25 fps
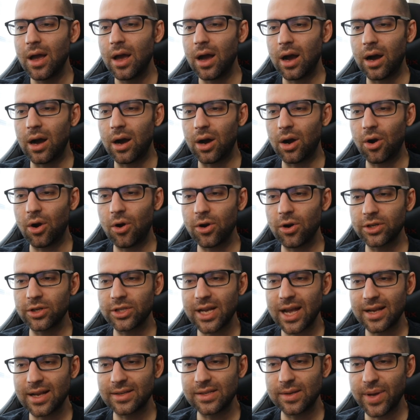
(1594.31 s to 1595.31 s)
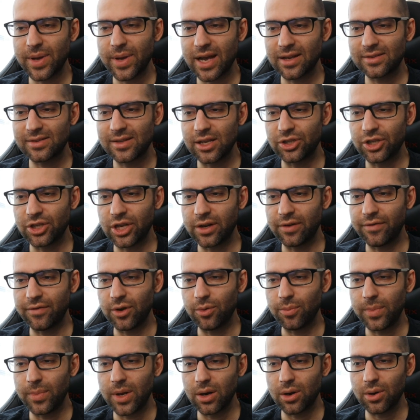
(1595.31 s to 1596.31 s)
Orange Cassidy backstage
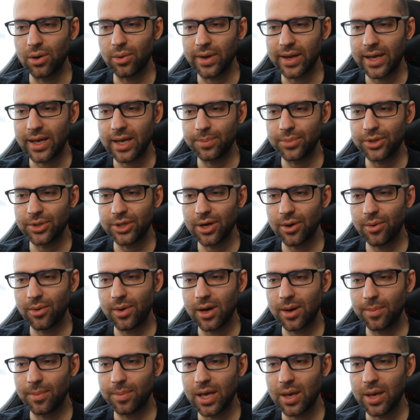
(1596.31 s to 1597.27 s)
interview. Miro and Kip show up.